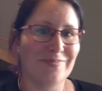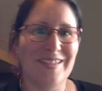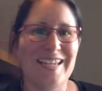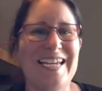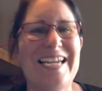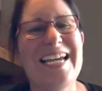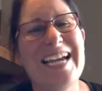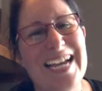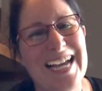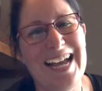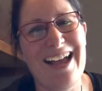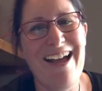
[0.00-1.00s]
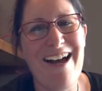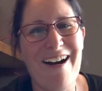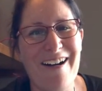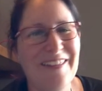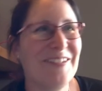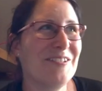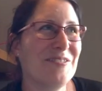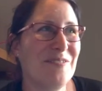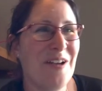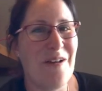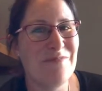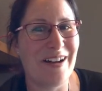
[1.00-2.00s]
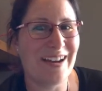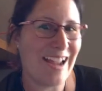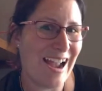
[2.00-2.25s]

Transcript: like all those body